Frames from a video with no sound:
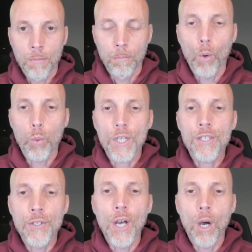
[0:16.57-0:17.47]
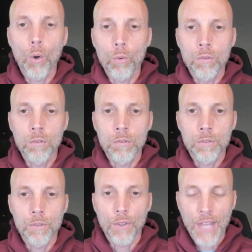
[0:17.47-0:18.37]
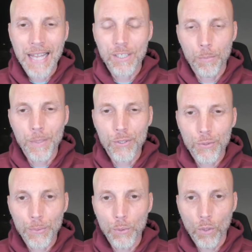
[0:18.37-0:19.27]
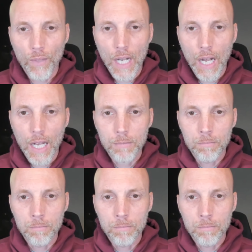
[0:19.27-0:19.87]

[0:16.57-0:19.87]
but we know that to be true of God,